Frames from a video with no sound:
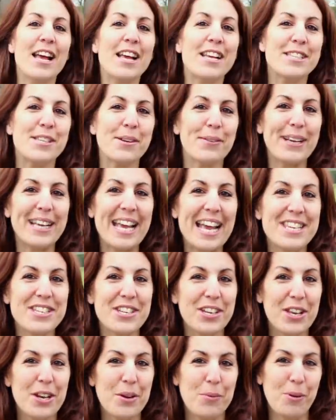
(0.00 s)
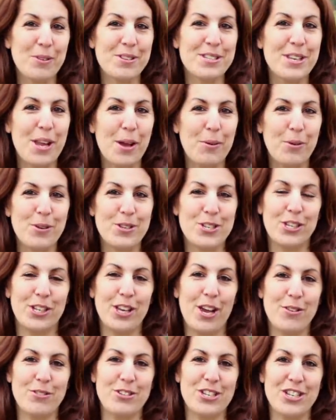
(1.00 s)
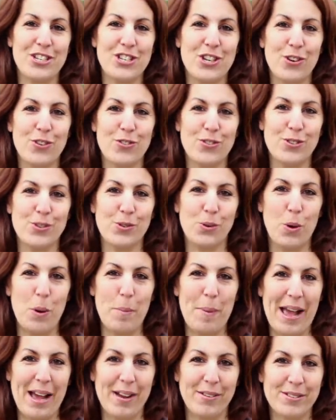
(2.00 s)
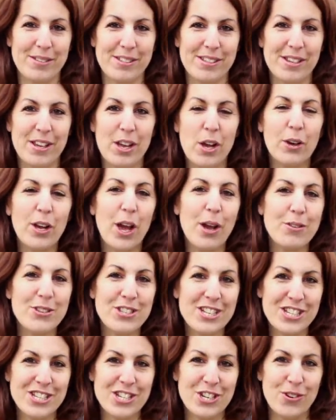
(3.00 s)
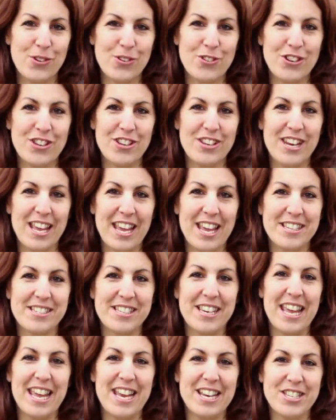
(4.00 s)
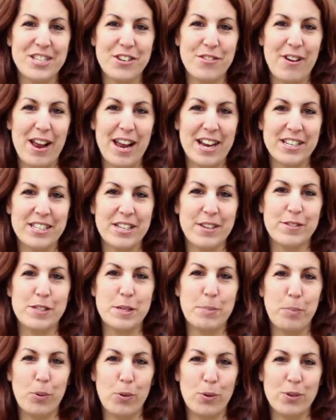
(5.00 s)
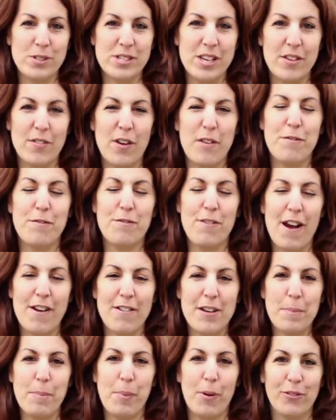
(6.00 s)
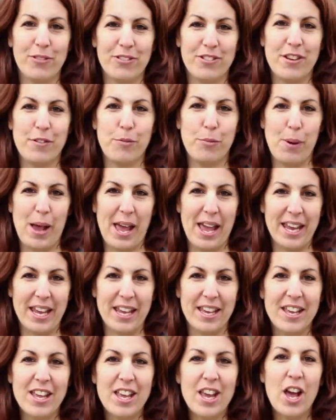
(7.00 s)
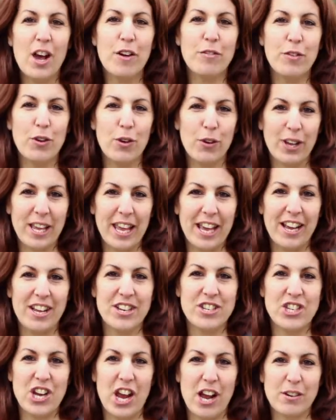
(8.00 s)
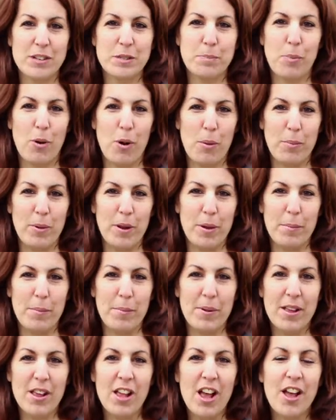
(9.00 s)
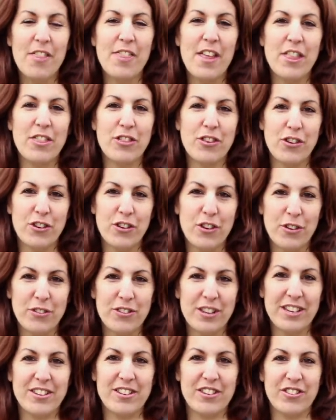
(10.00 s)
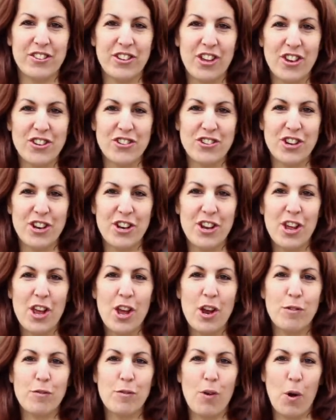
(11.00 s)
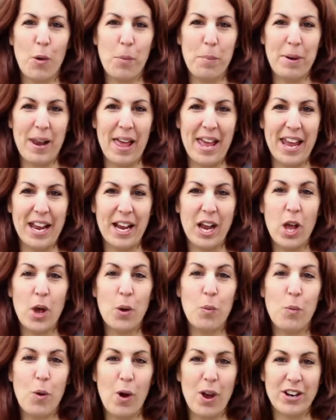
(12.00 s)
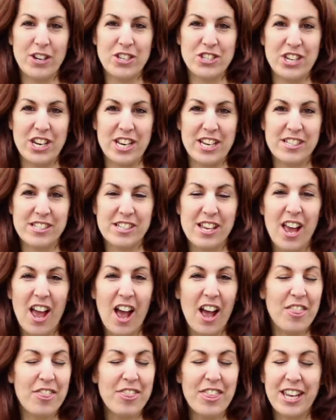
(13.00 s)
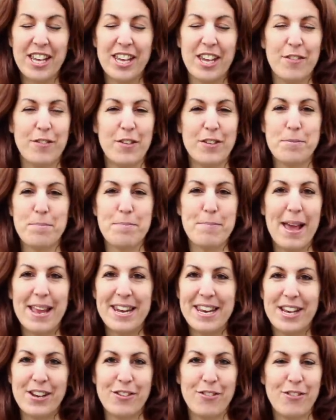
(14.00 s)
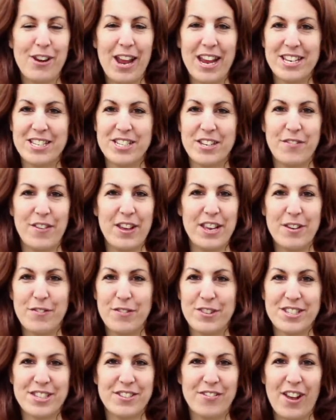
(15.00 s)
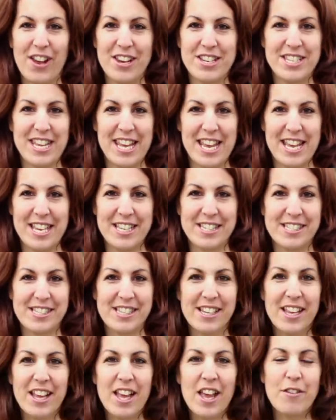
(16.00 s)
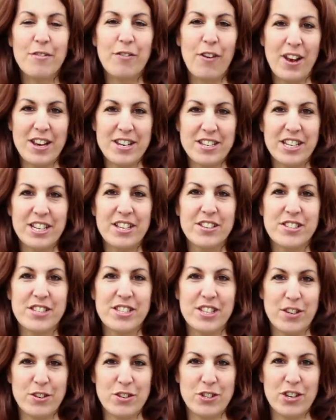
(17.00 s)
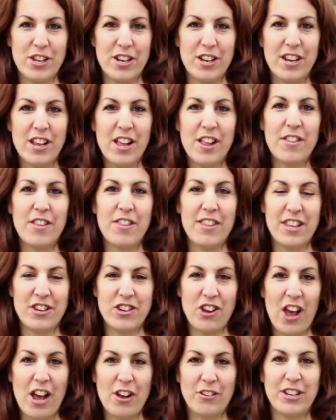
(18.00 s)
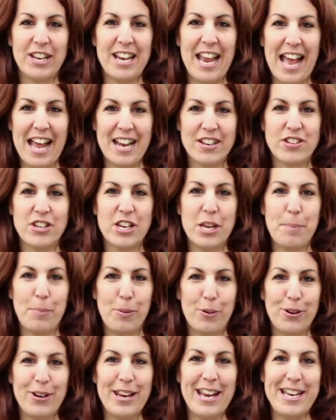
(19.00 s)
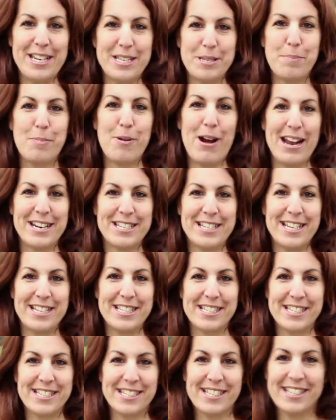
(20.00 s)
So I guess you're going to want to know what coaching children's all about. Coaching children is an interactive, supportive and very positive way of looking at a child's problem, and then through using discussion, role-playing, worksheets and thinking of as many creative, innovative ideas, finding a solution that the child can actually put into practice.